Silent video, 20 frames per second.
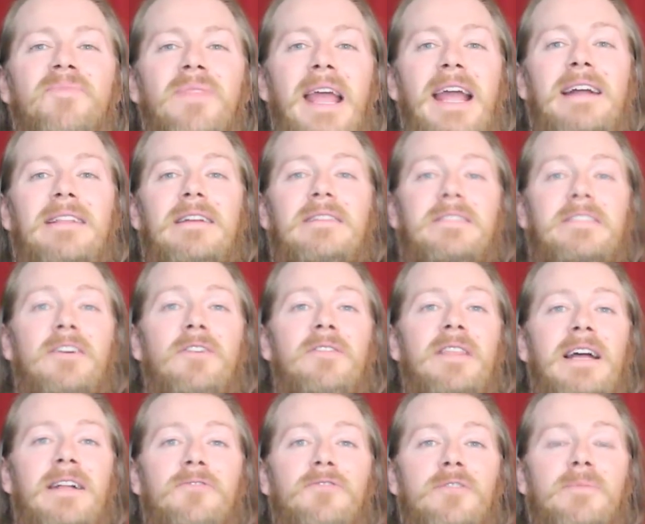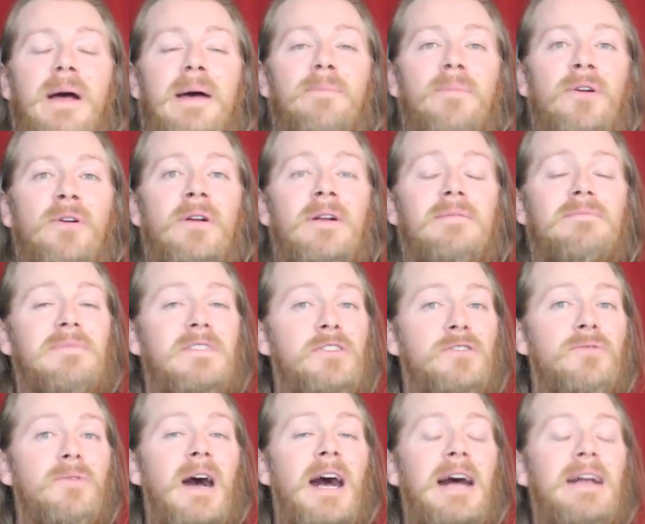And until then, remember
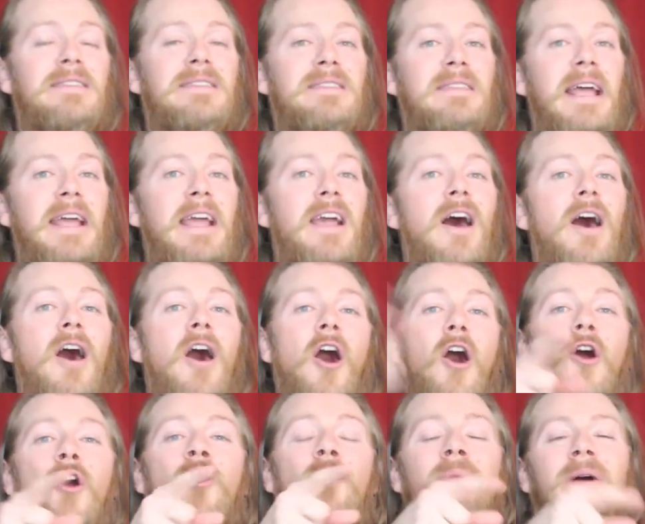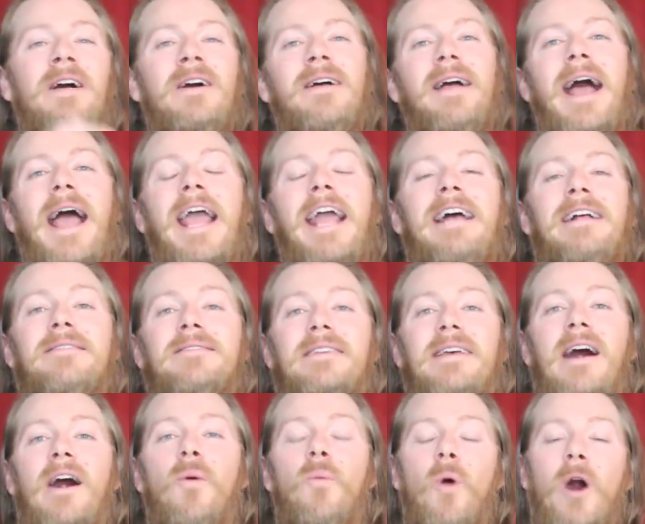to uh, stay home and
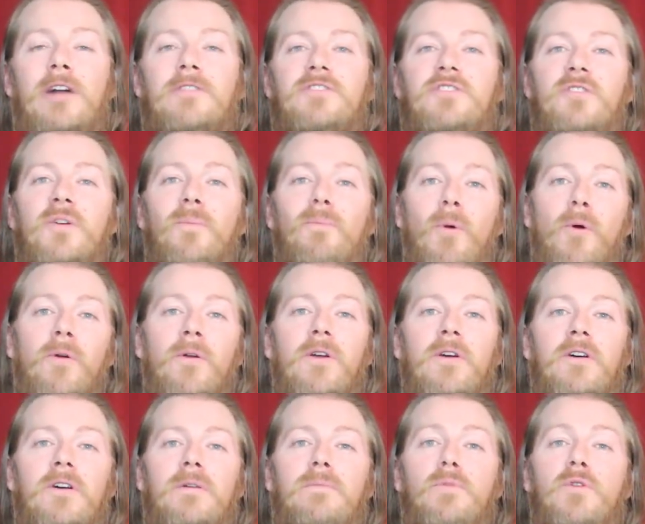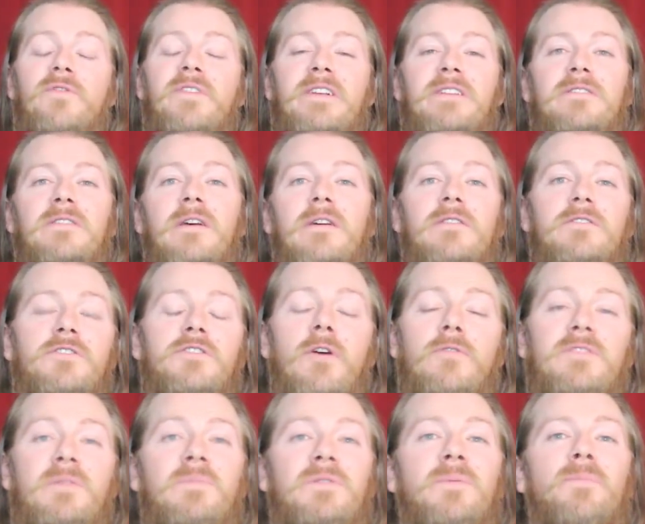uh, watch more movies. Show
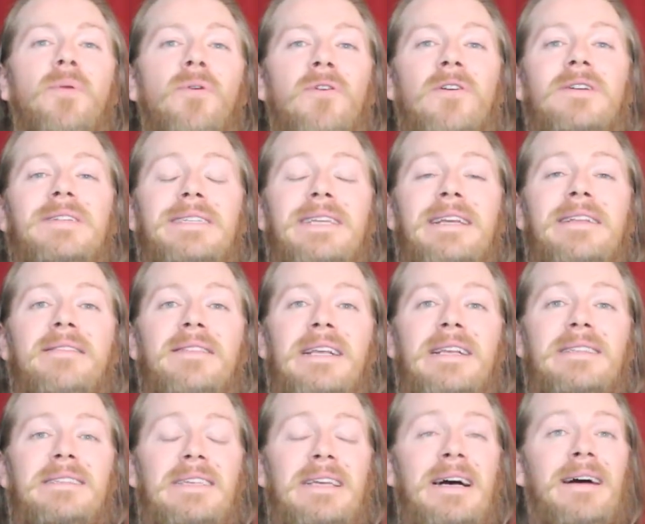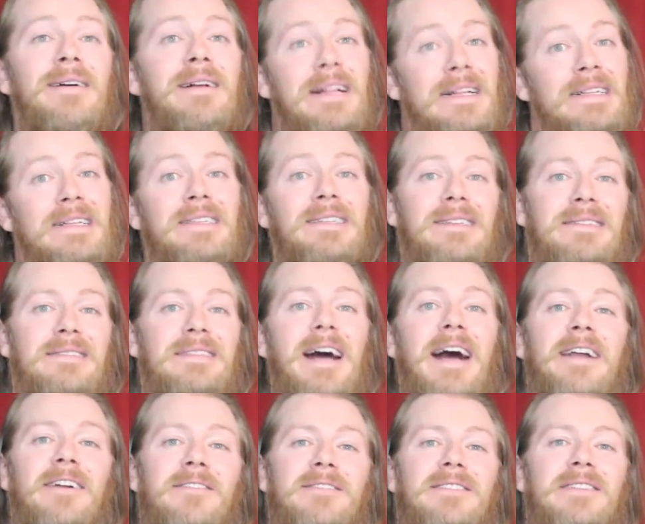some support in this uh,
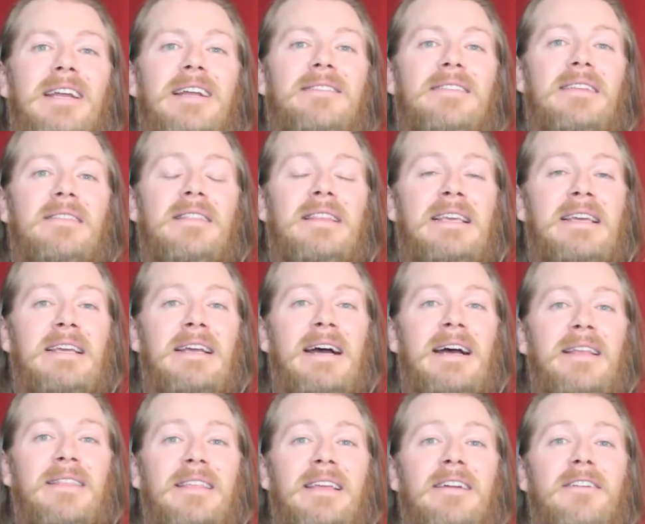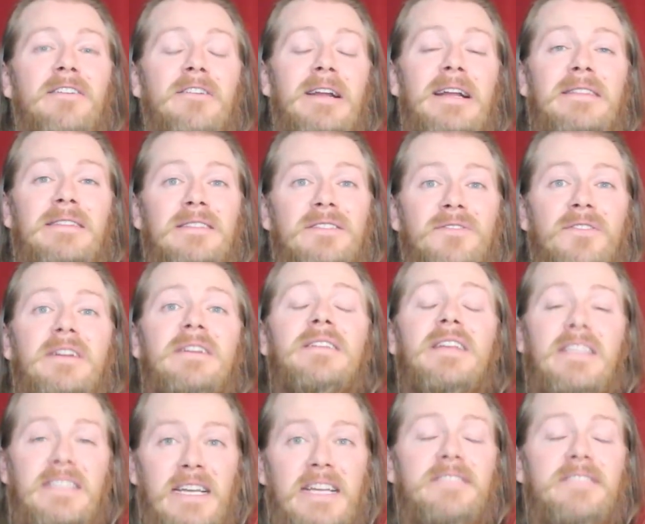dire state that the uh, theater industry is